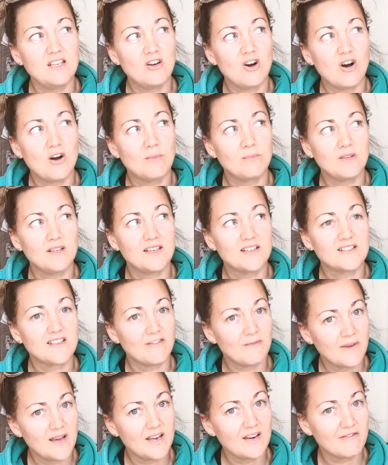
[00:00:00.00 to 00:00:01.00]
complex,
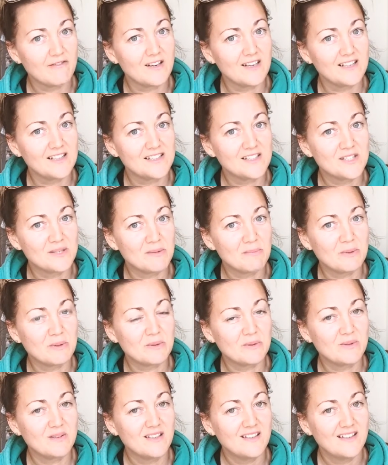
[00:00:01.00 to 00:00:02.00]
I've made it really
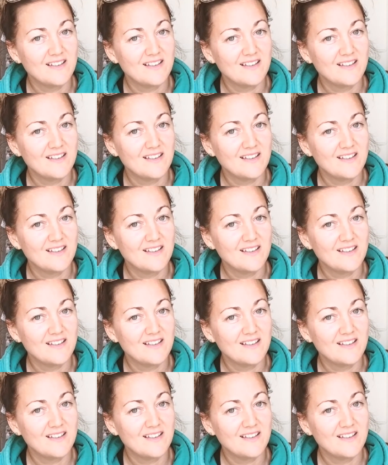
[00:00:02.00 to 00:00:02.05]
simple.